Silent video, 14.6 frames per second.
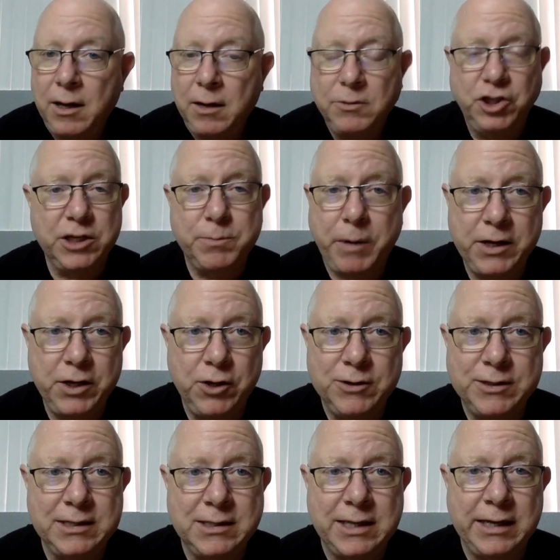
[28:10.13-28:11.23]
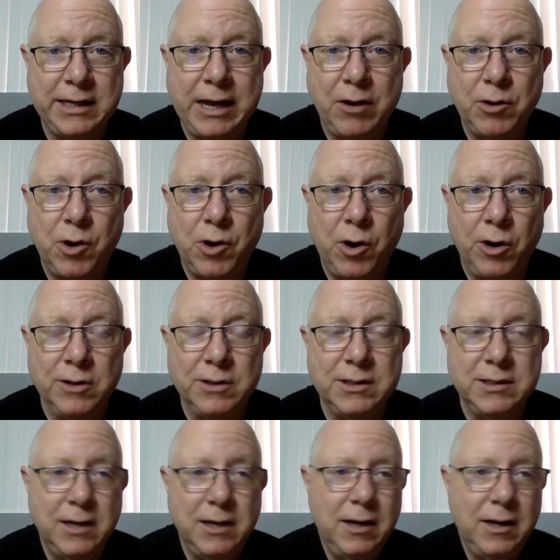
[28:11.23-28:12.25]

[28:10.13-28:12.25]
just by using send out cards.